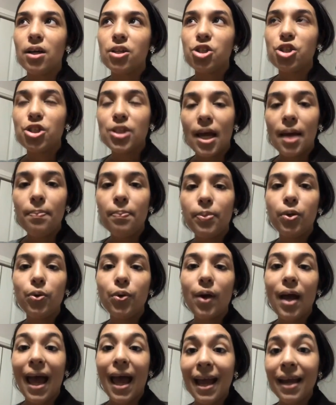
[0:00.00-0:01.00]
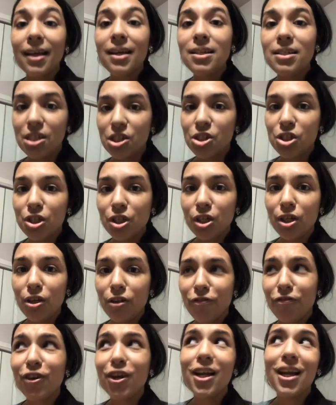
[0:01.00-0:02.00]
shampoo and
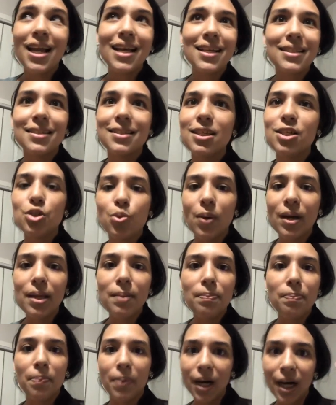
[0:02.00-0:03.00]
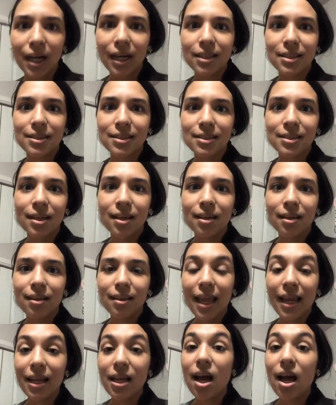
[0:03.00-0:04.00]
conditioner for less than $20.
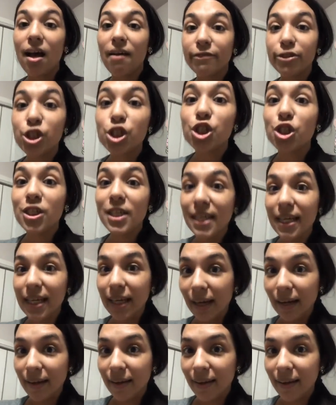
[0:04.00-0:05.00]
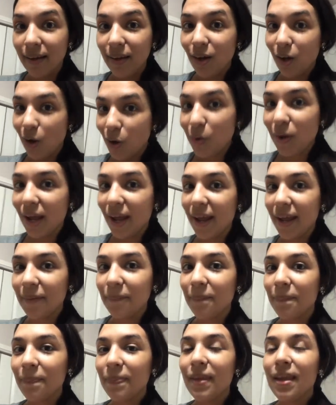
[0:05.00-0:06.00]
Like of Shea,
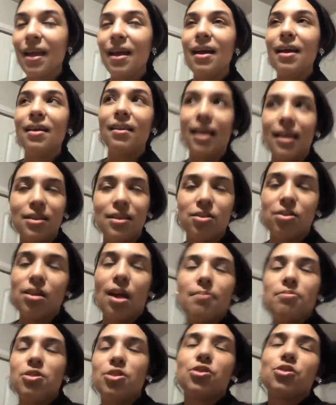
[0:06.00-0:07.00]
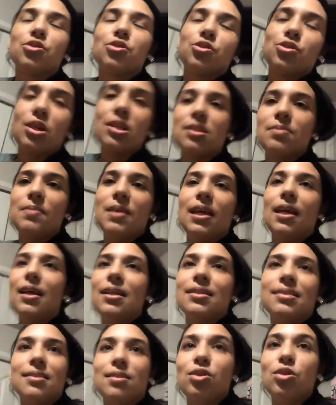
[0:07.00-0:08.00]
okay? Like, trust me,
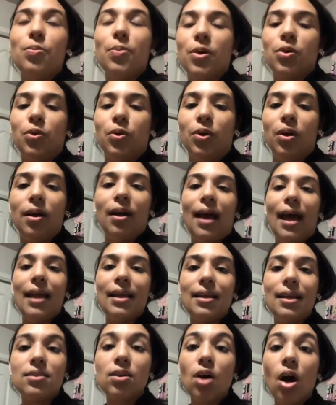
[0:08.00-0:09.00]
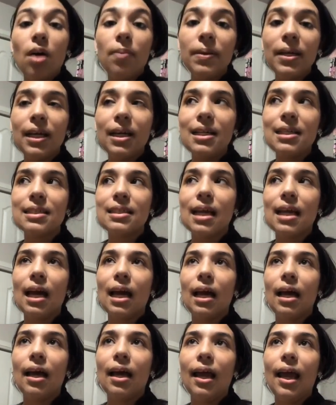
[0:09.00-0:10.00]
it's super cool. And it's all because
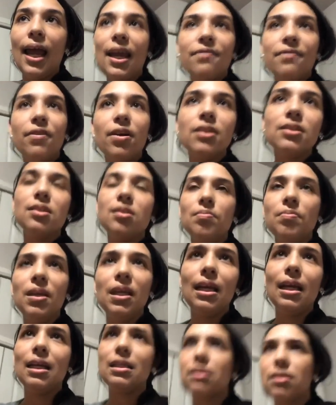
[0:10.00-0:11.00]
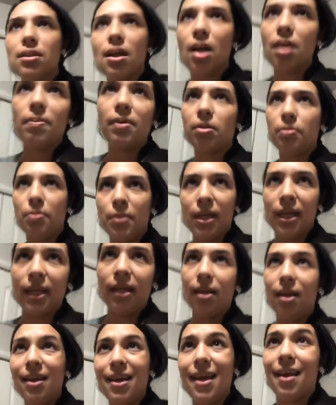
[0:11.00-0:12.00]
Avon to me is not about the
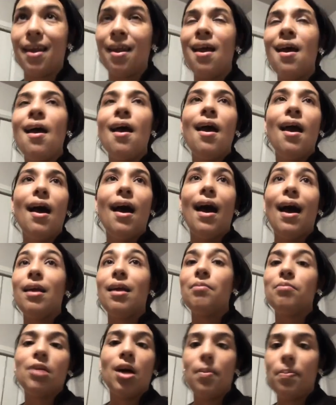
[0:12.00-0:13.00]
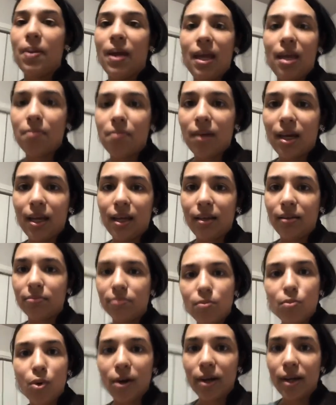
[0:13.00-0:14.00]
money. Again, I am not paying my
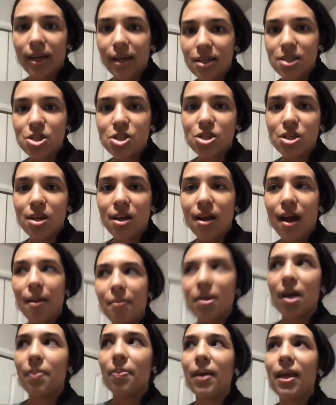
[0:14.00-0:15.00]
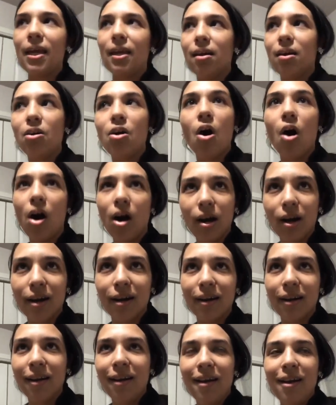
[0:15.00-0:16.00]
mortgage. I'm not paying a
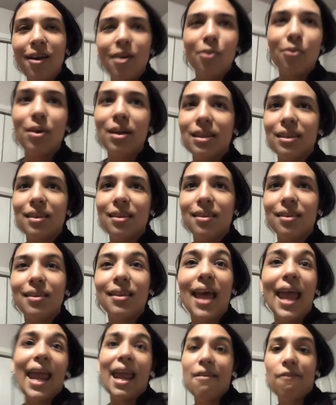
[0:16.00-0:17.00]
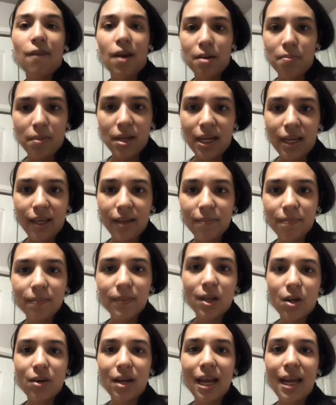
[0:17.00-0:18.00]
car with the Avon money.
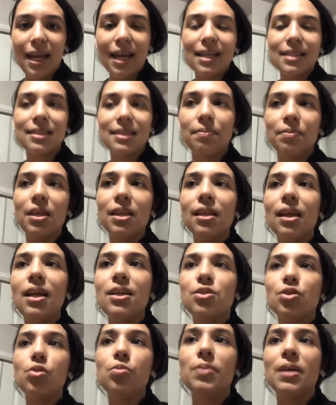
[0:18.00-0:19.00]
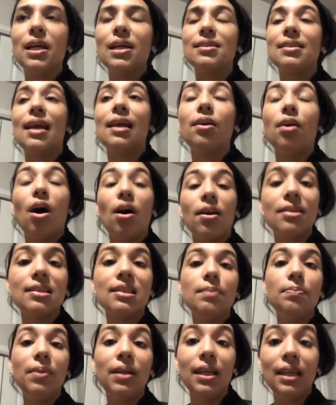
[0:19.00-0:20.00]
Okay, it's something that I do because I
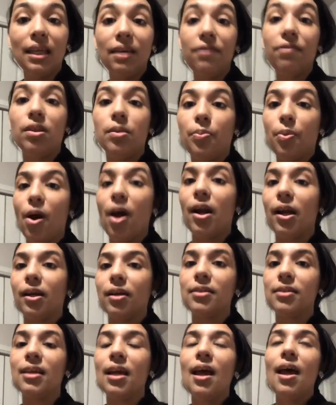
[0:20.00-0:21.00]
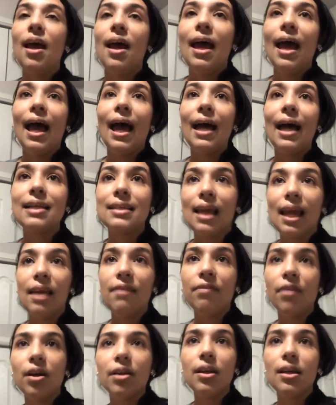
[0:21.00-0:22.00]
honestly believe in the products. And
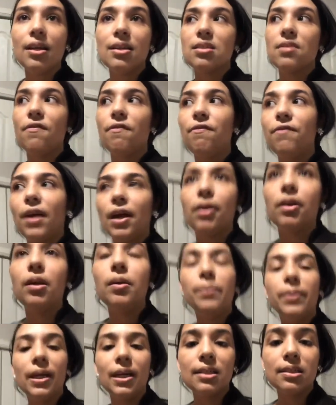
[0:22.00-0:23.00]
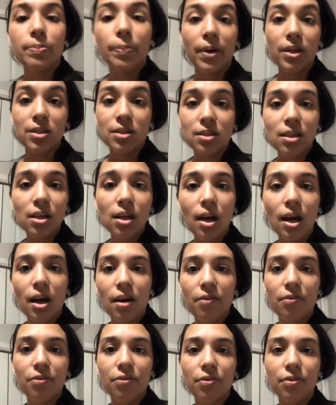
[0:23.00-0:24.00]
Avon is a very big sponsor
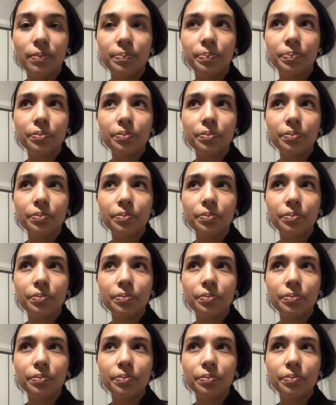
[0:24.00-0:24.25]
of